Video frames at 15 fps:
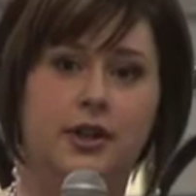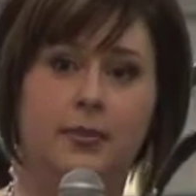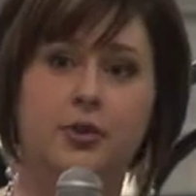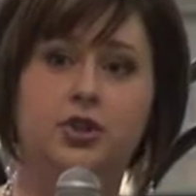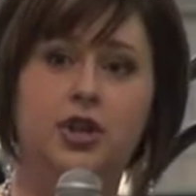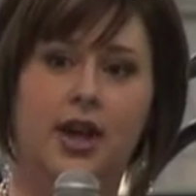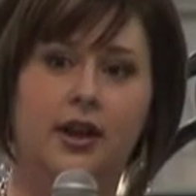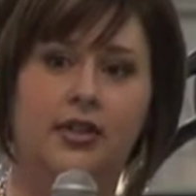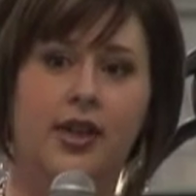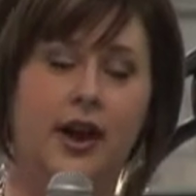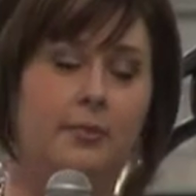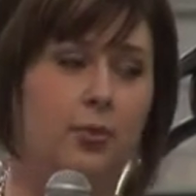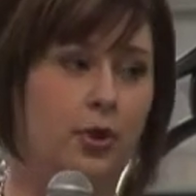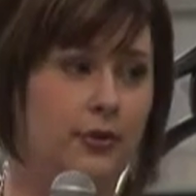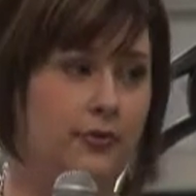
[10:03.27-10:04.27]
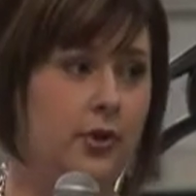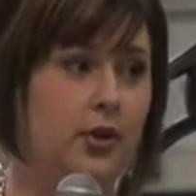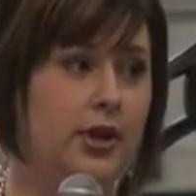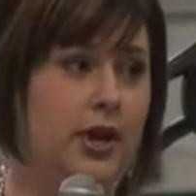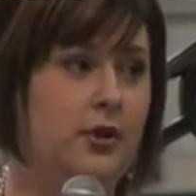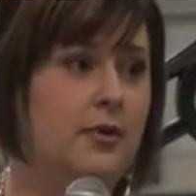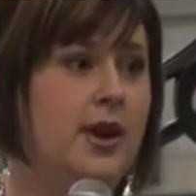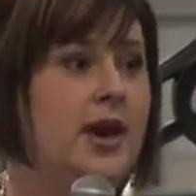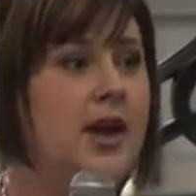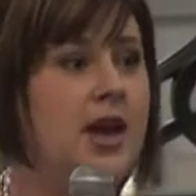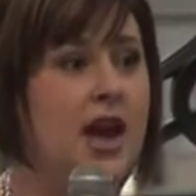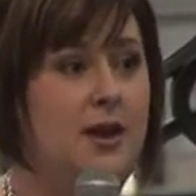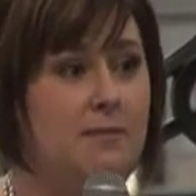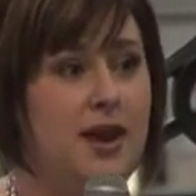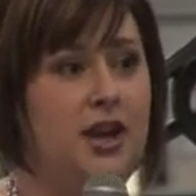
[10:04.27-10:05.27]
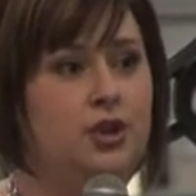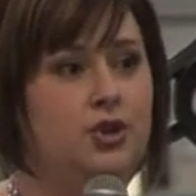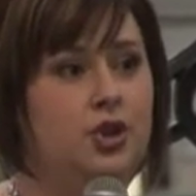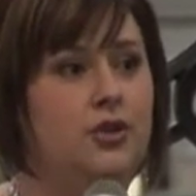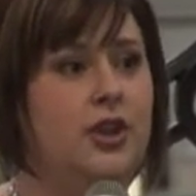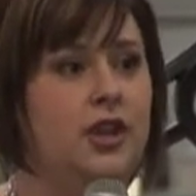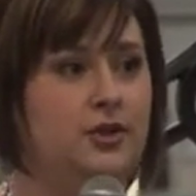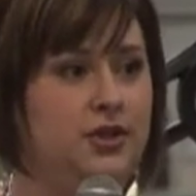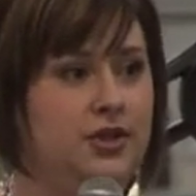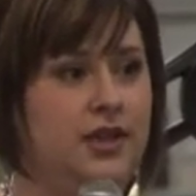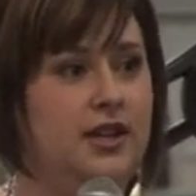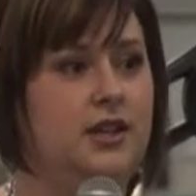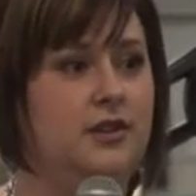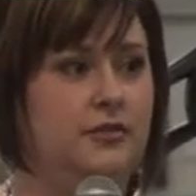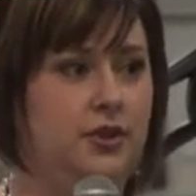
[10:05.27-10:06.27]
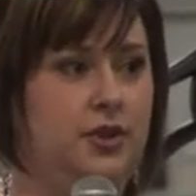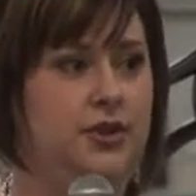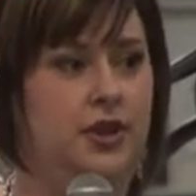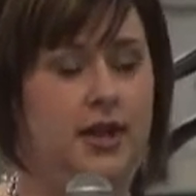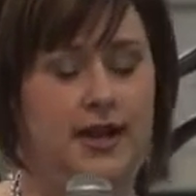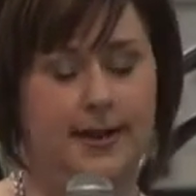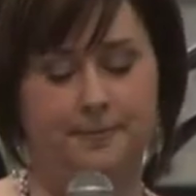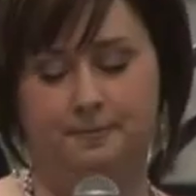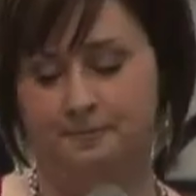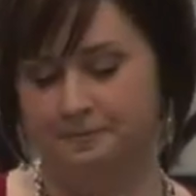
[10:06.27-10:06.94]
double check that portfolio and make sure that you see a diversity.